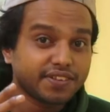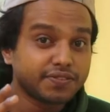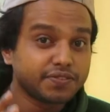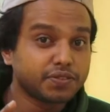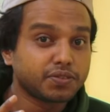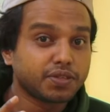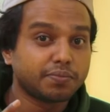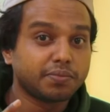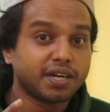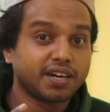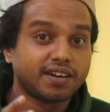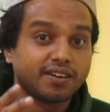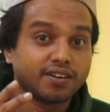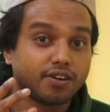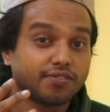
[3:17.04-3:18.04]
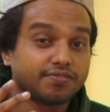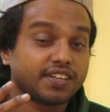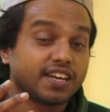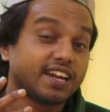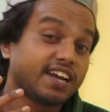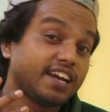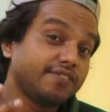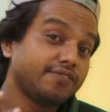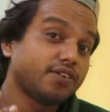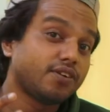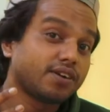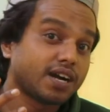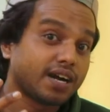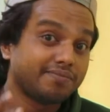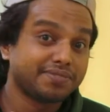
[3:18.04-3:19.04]
gives you the burden of the
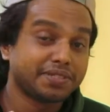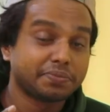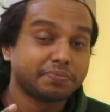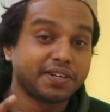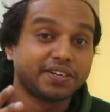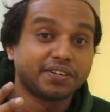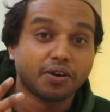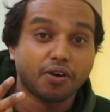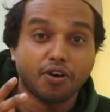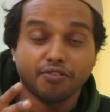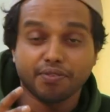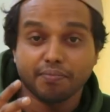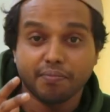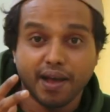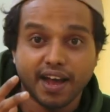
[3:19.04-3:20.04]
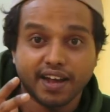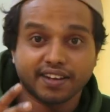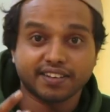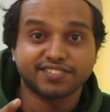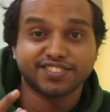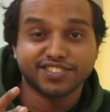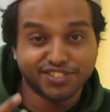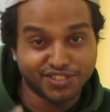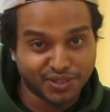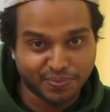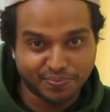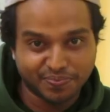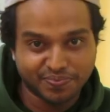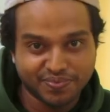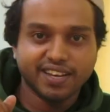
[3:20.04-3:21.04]
lifelong commitment of a Mac system.
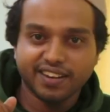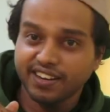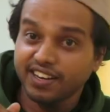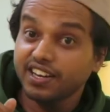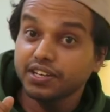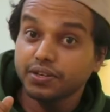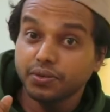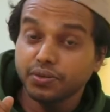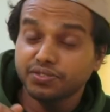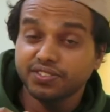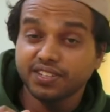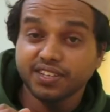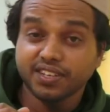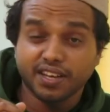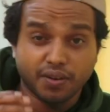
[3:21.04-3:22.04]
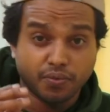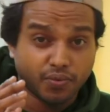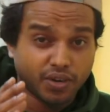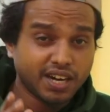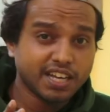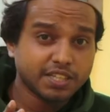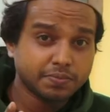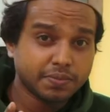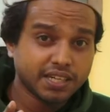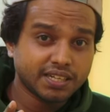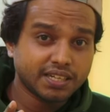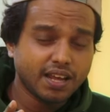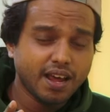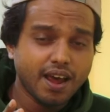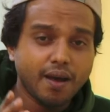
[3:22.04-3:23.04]
A really good thing in one
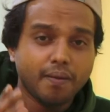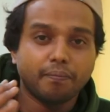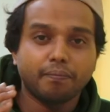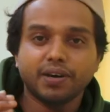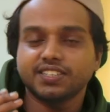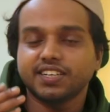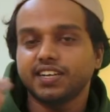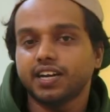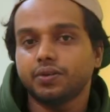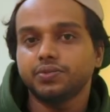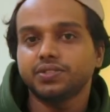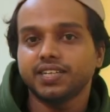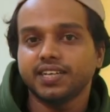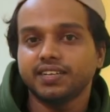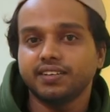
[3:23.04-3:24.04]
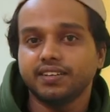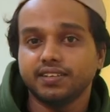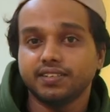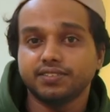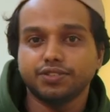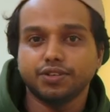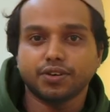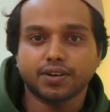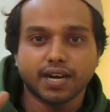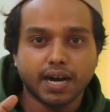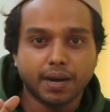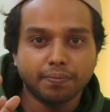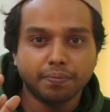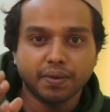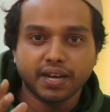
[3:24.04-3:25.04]
aspect, but the downside is your
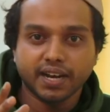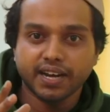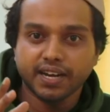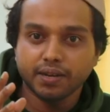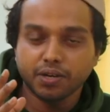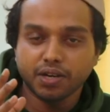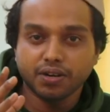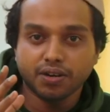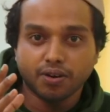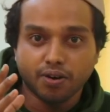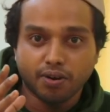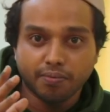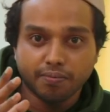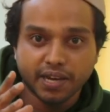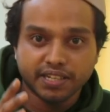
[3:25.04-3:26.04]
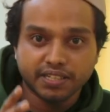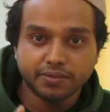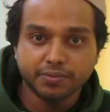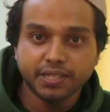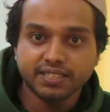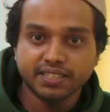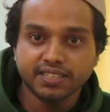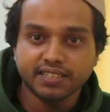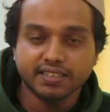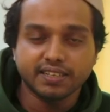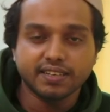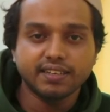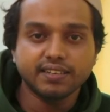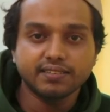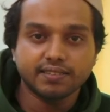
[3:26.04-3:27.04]
upgradable compatibility
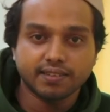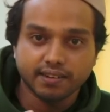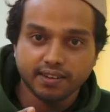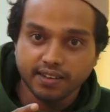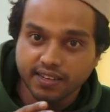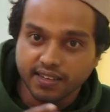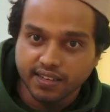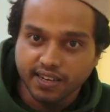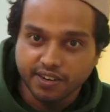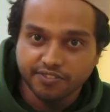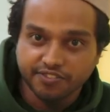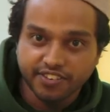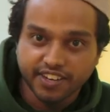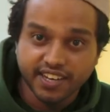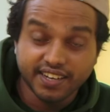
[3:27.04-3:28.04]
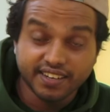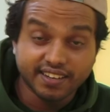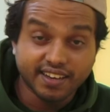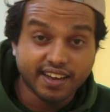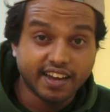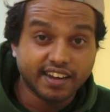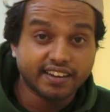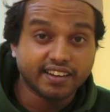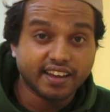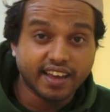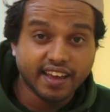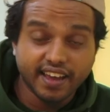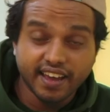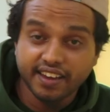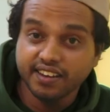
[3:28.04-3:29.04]
is really confined, and
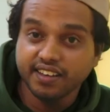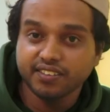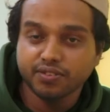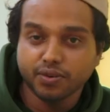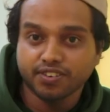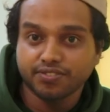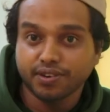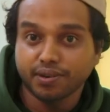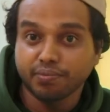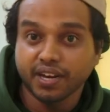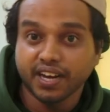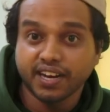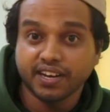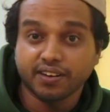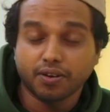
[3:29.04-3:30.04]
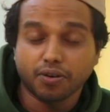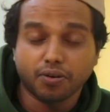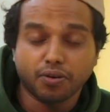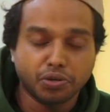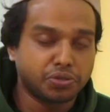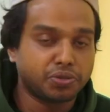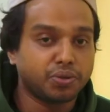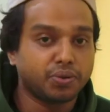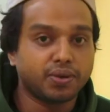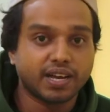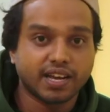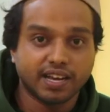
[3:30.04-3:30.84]
any sort of upgrade costs you a